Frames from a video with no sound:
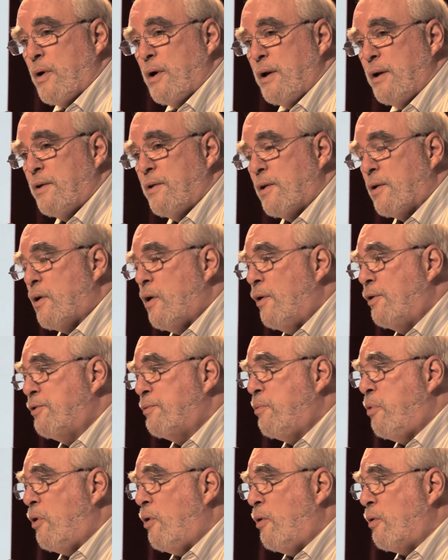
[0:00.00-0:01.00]
and into the
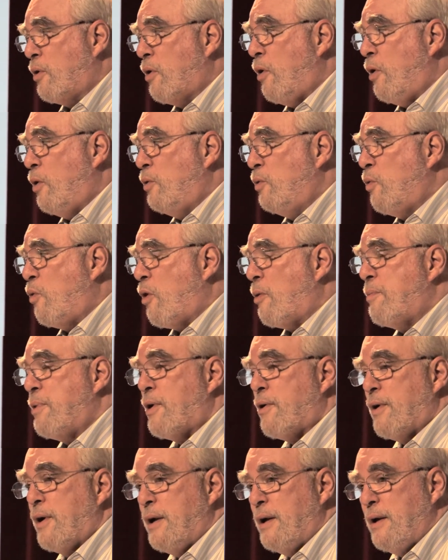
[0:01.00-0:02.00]
post-Cold War
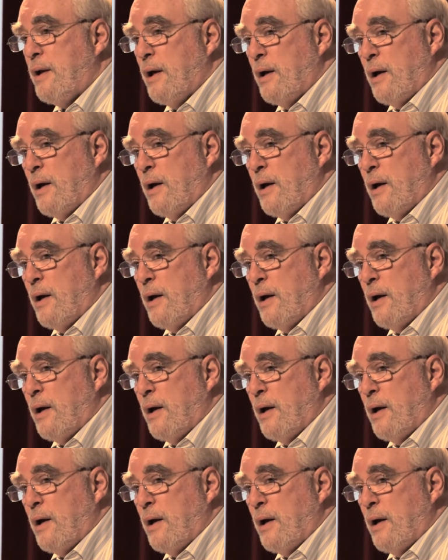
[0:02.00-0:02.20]
period,